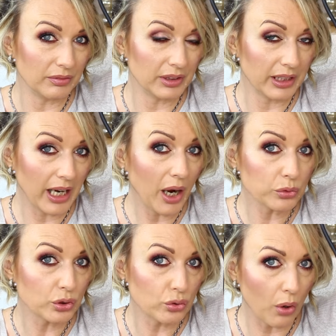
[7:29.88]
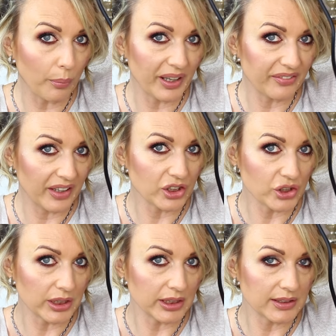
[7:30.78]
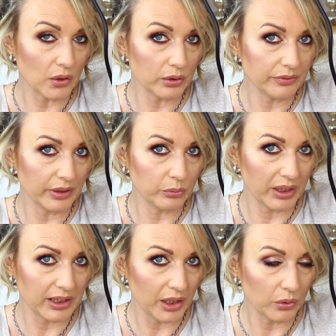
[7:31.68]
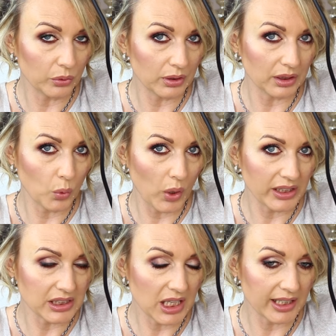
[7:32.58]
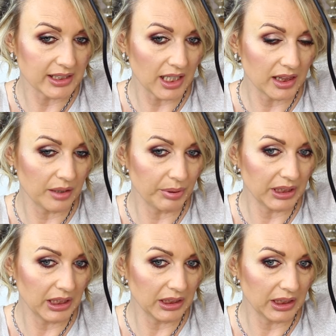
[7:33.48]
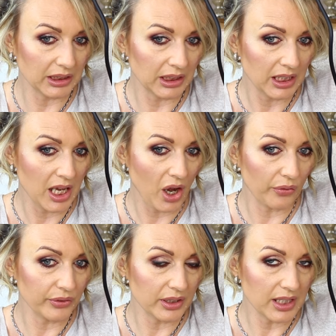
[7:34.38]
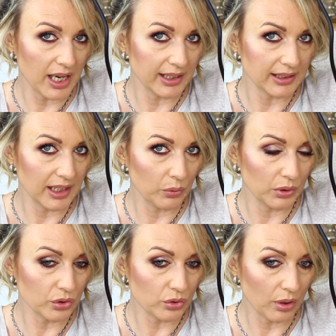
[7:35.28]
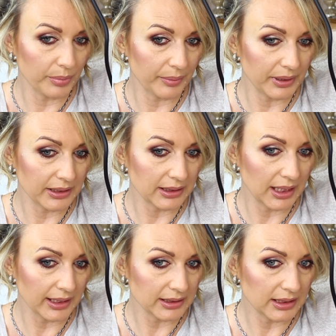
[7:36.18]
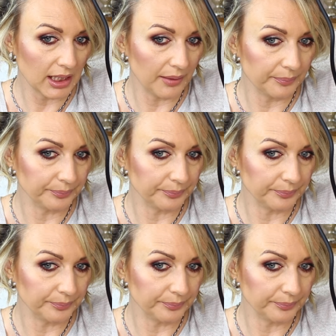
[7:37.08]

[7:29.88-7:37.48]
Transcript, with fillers: the cows drop eventually so even when they look quite tight at the beginning of the day they will drop a bit later